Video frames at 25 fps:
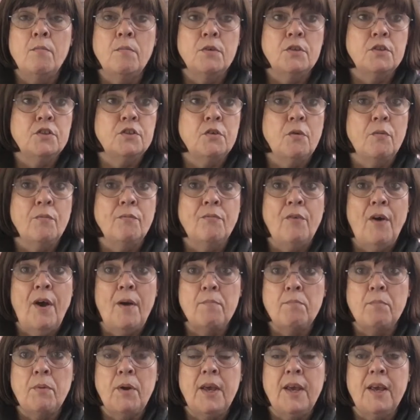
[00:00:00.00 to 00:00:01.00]
some
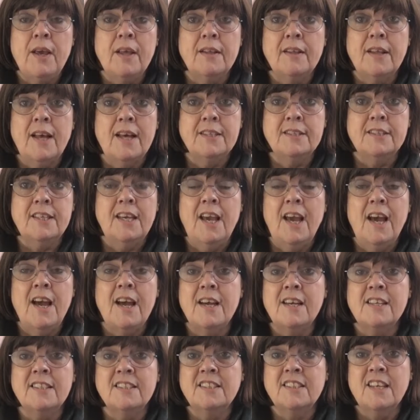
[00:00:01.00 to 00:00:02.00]
fabric that he
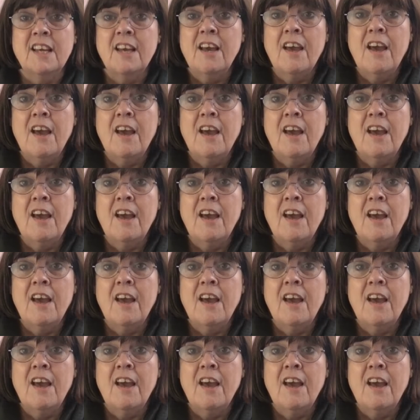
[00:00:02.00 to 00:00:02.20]
has,